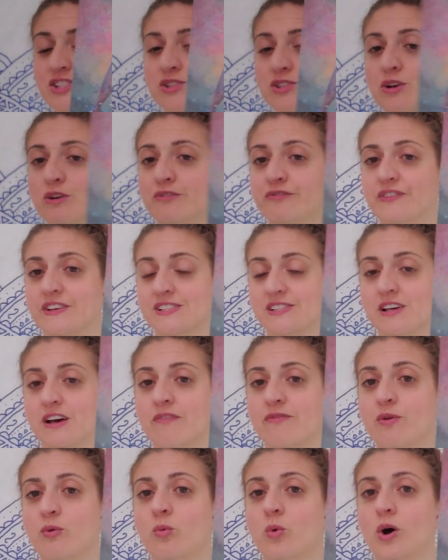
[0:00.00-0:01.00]
surface
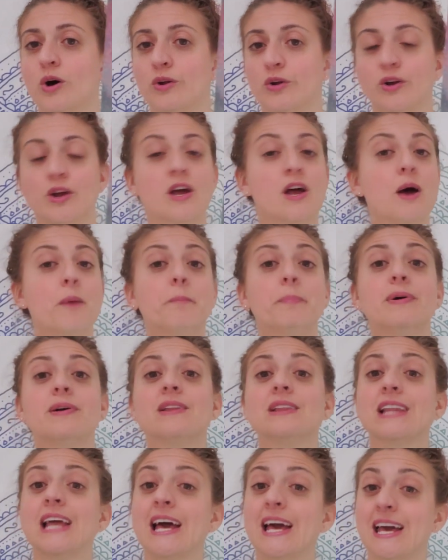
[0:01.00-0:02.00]
of the water,
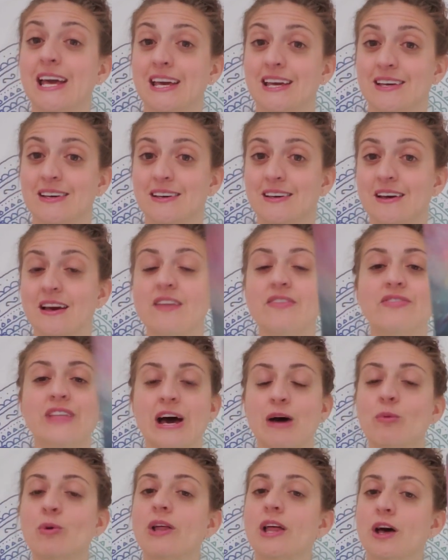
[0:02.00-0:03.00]
play.
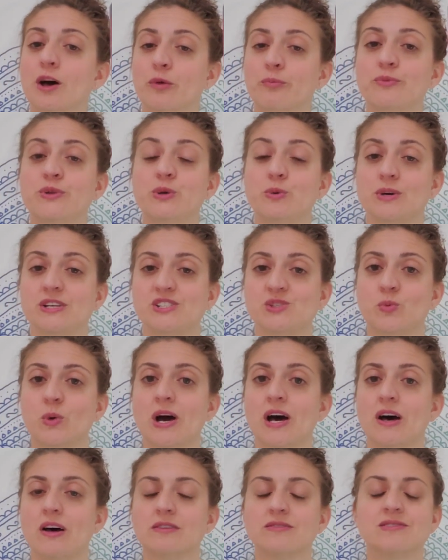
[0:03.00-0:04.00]
That will help you as
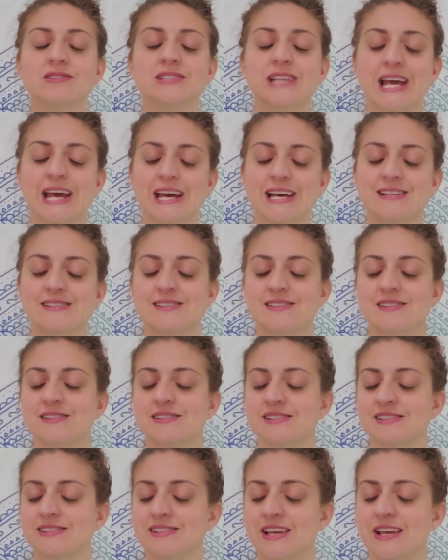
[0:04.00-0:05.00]
well. Dance and
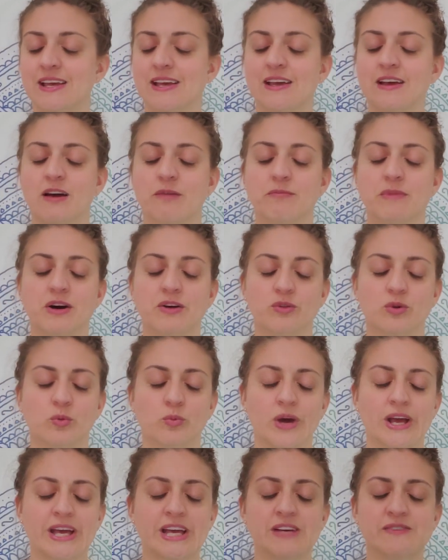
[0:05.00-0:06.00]
sing among the
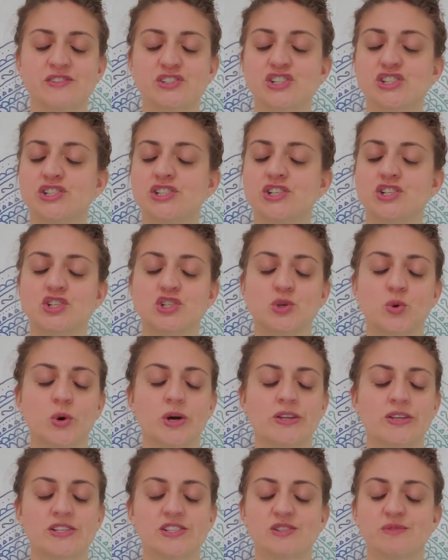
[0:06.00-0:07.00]
waves. Just
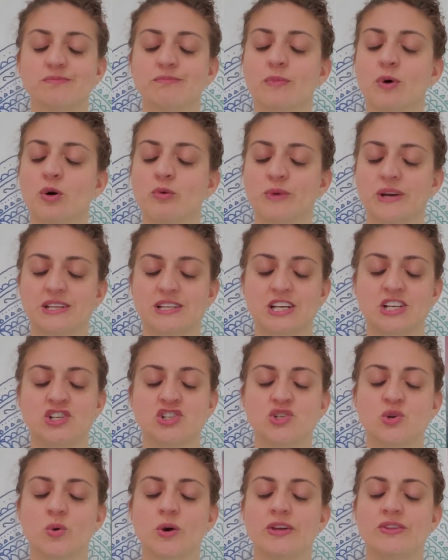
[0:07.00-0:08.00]
enjoy this moment.
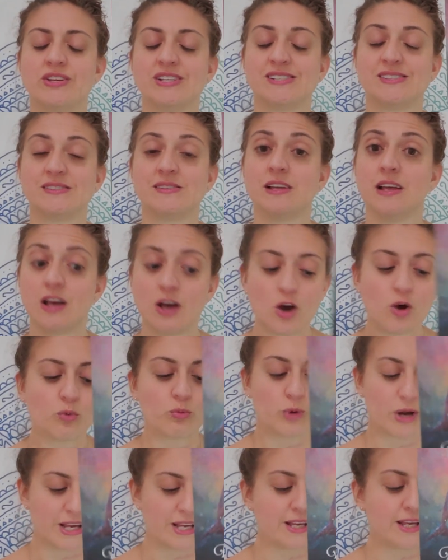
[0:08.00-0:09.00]
Enjoy this
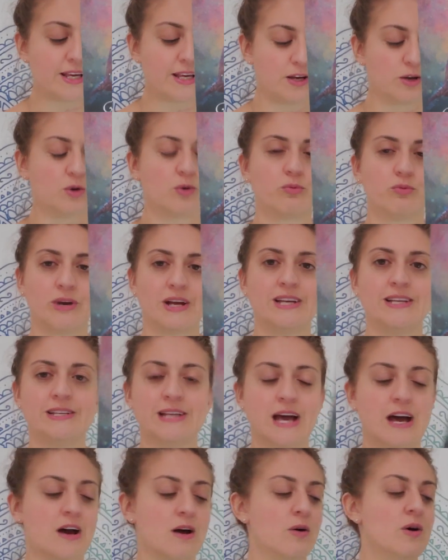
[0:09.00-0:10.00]
right here, right
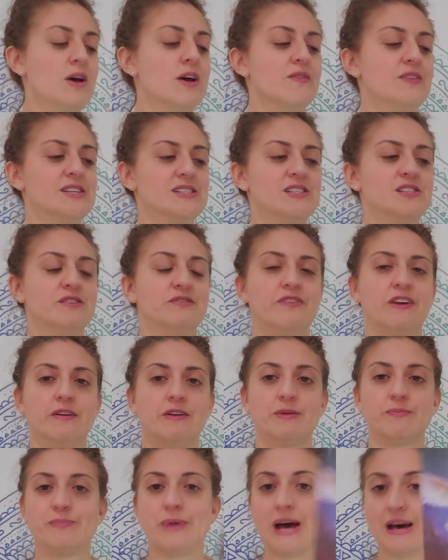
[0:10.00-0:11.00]
now. This is a
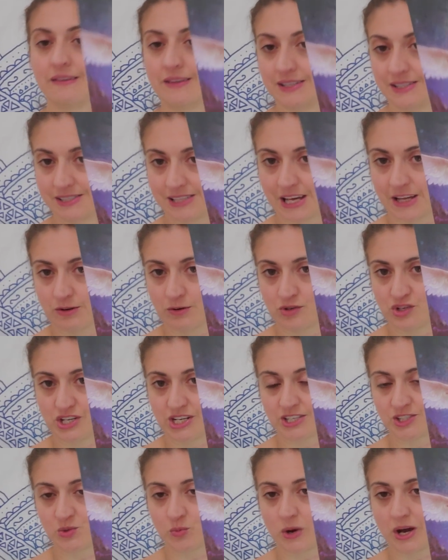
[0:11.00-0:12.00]
very balanced
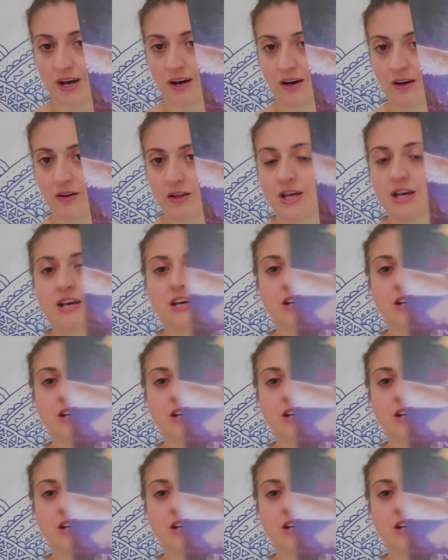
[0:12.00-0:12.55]
energy as well